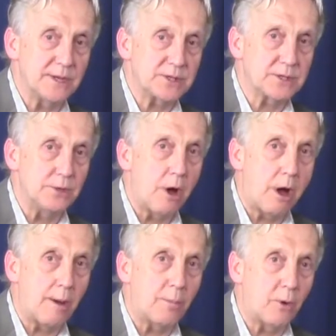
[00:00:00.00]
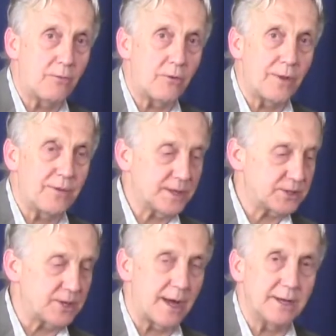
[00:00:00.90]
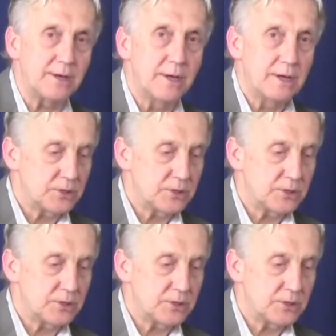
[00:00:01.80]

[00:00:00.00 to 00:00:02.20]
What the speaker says: this knob over on this side.